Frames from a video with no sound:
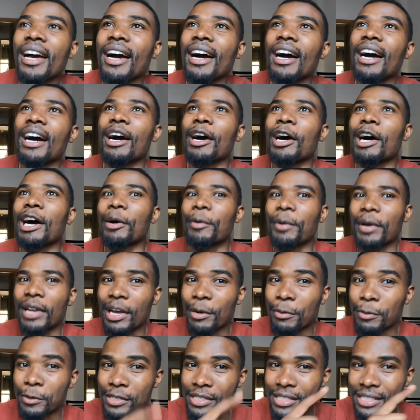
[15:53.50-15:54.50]
when
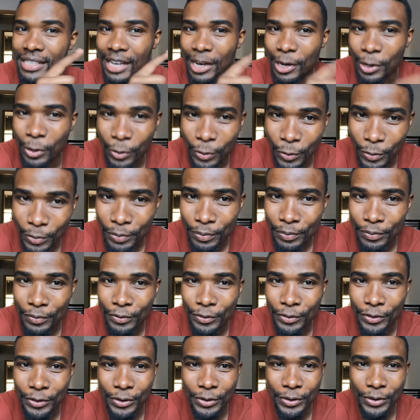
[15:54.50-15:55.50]
I was home
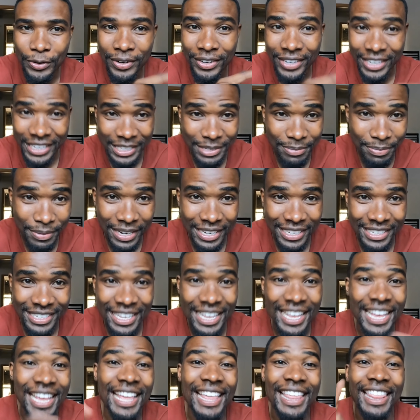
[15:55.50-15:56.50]
for Christmas.
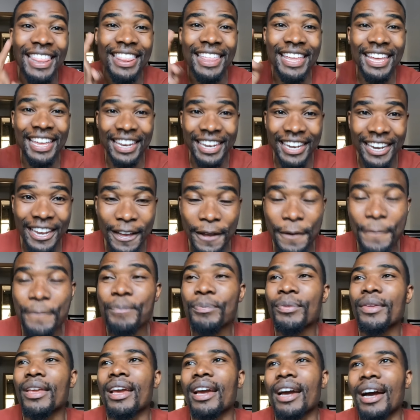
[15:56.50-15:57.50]
Then
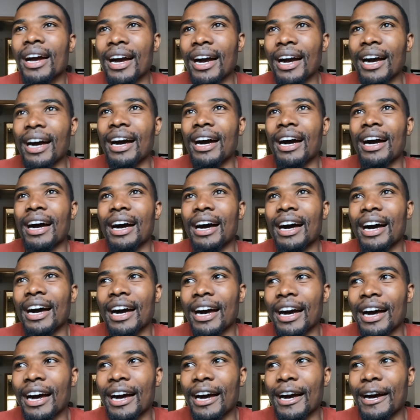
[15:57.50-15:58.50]

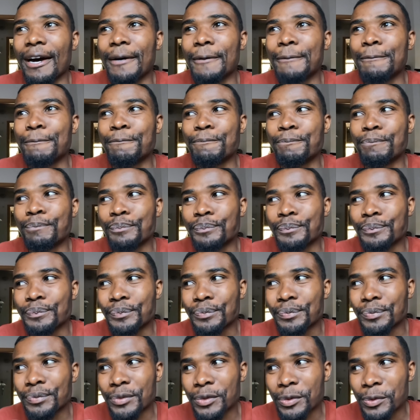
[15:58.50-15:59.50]

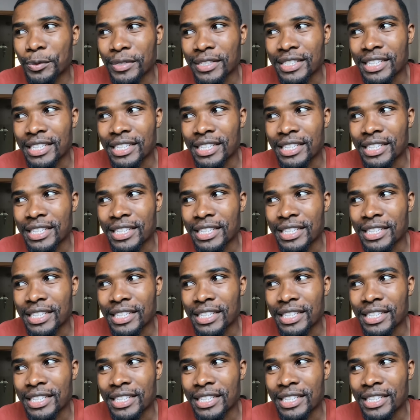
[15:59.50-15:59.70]
we